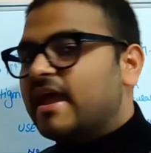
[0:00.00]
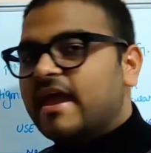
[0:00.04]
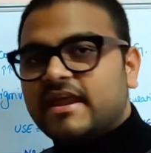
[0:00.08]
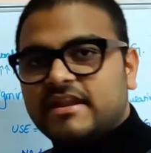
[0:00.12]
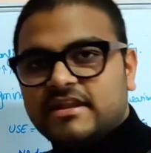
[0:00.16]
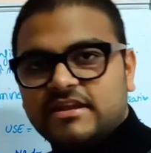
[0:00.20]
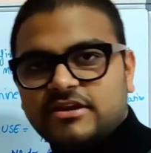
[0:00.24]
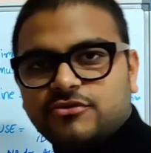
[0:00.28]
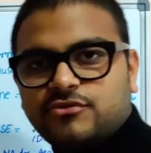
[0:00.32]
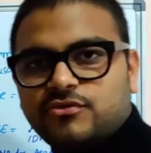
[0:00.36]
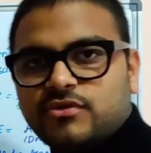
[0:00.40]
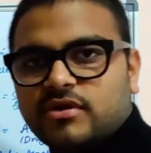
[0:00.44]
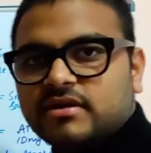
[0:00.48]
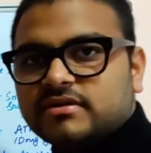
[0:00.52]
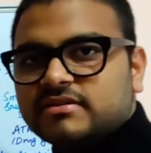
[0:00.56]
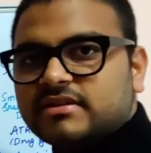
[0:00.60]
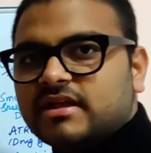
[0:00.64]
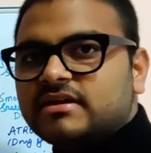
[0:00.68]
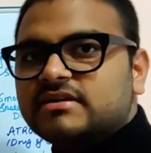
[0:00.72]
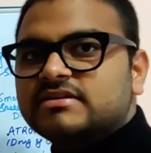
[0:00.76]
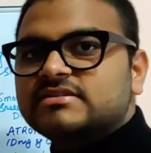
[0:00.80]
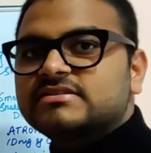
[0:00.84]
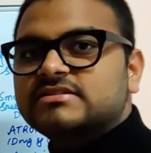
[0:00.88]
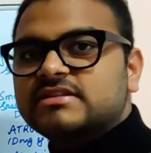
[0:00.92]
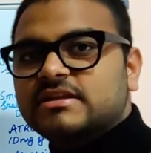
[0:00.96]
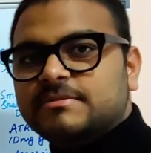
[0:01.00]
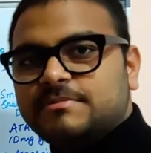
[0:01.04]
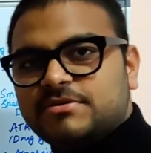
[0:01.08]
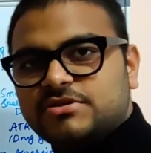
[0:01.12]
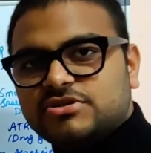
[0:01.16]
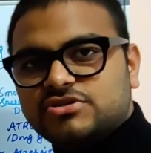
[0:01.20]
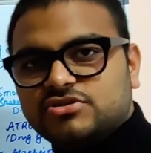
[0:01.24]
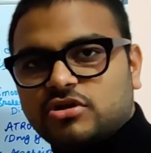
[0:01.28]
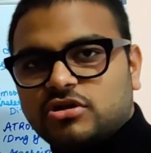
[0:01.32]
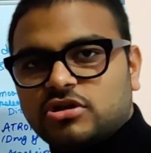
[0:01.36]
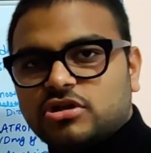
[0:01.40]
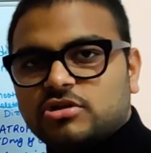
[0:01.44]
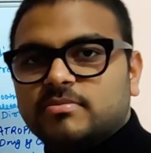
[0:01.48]
Any drug that is
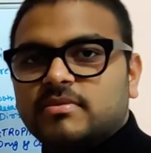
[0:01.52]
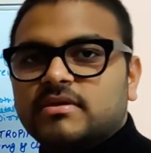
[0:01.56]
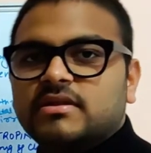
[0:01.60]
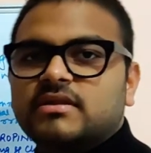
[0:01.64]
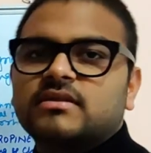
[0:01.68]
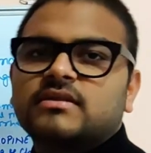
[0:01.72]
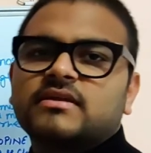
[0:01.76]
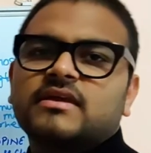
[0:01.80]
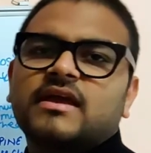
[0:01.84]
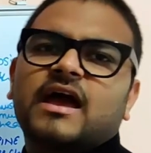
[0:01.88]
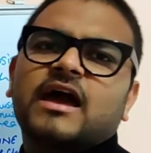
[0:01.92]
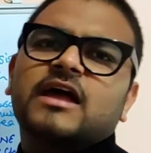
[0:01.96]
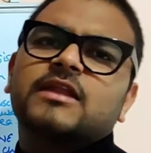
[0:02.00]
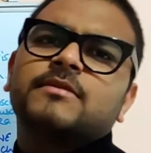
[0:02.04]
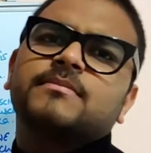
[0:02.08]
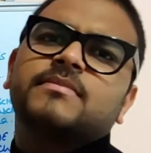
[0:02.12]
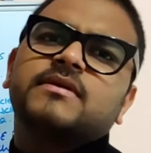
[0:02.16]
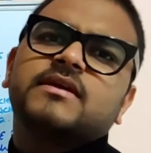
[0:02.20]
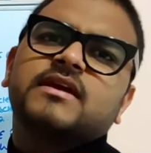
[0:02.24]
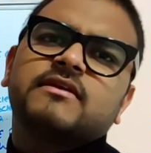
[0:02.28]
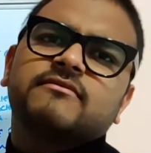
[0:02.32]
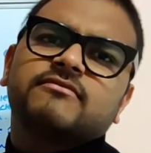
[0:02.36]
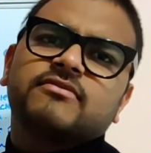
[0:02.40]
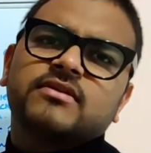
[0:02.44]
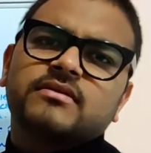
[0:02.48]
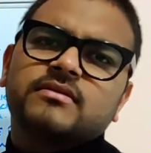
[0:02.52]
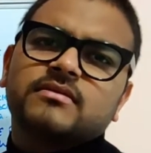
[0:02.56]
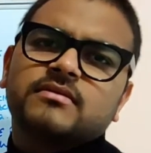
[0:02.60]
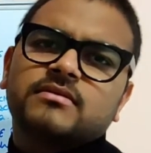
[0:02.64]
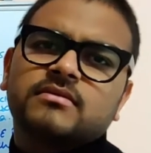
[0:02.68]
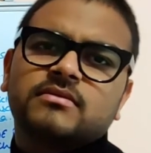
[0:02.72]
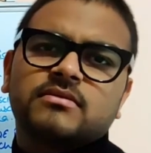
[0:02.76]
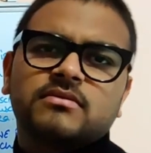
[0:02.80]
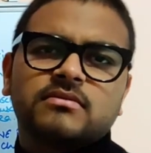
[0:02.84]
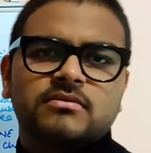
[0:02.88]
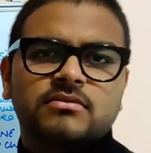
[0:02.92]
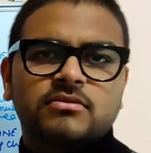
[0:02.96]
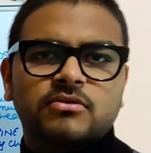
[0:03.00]
lipid soluble can be given
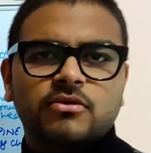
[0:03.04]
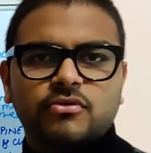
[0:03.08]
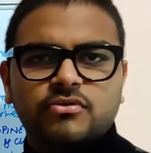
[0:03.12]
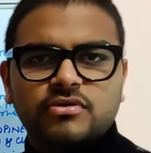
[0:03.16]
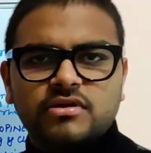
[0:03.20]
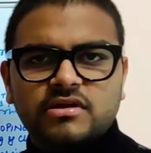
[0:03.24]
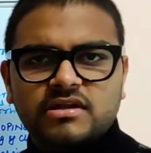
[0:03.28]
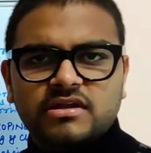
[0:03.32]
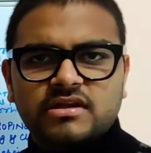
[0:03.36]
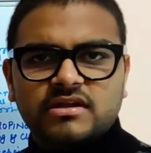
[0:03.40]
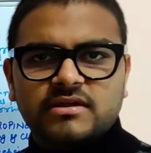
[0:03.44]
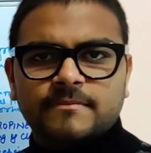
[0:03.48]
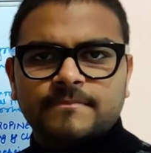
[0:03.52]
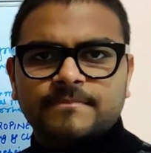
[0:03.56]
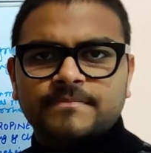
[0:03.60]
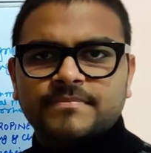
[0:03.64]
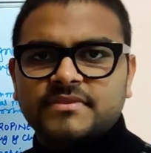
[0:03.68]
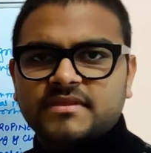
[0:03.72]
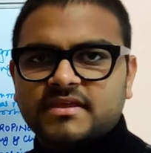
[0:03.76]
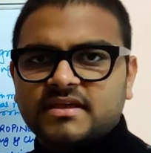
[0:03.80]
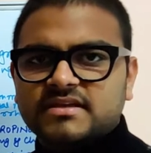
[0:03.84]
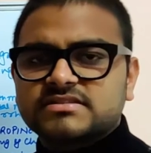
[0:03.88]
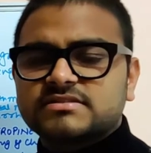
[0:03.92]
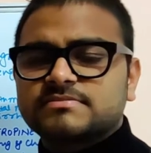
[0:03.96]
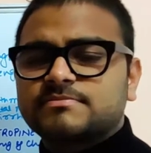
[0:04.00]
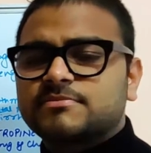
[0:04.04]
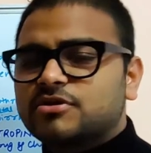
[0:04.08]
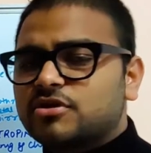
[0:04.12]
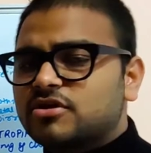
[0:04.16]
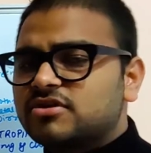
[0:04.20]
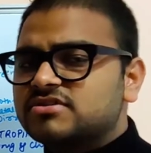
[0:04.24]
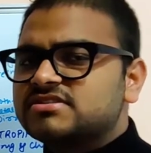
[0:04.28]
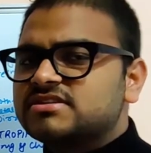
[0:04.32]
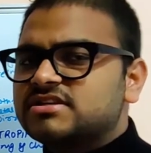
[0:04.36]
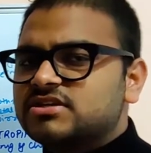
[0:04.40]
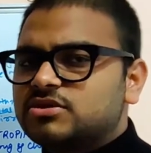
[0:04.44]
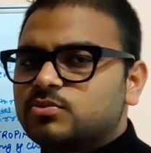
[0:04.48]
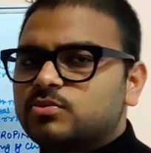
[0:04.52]
orally. Yes,
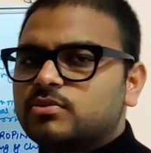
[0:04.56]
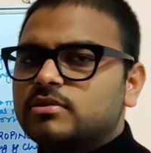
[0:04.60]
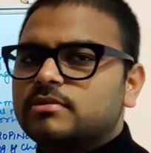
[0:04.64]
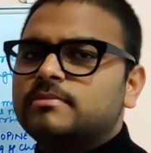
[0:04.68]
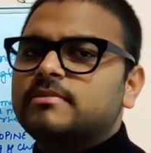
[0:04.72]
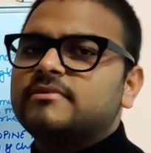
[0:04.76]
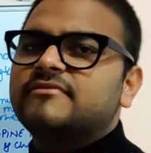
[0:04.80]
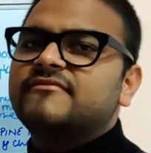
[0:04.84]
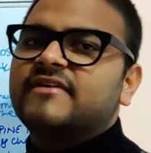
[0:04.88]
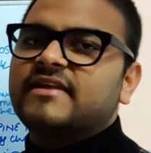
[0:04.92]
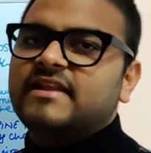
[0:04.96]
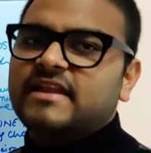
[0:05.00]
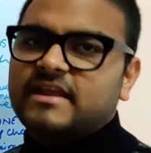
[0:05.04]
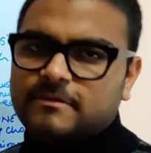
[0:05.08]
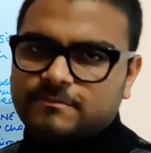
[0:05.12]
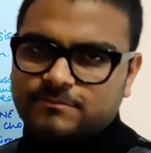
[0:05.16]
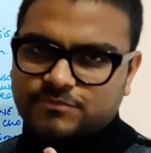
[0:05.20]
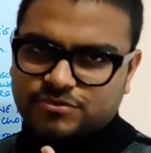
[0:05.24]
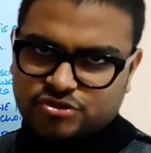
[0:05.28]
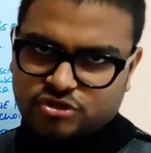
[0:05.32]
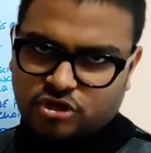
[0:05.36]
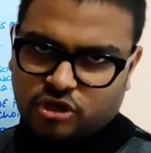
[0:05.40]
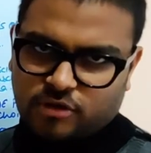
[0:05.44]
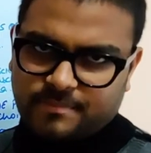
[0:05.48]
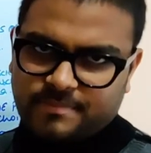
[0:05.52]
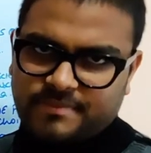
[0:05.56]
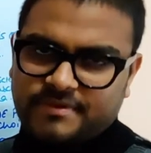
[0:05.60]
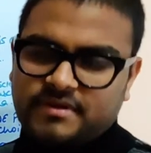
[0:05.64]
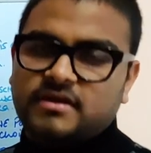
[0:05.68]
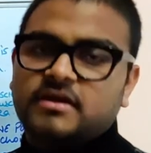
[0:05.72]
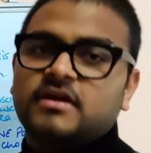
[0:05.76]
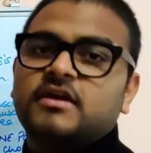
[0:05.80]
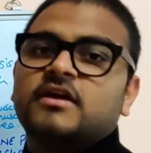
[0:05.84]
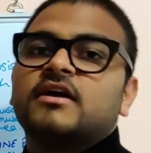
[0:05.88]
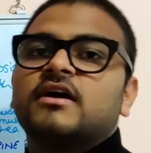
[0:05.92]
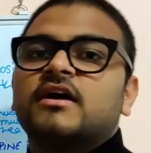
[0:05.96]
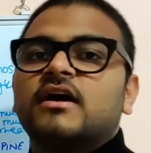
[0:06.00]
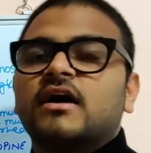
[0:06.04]
because it will be well
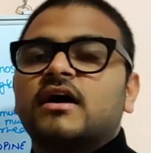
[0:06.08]
absorbed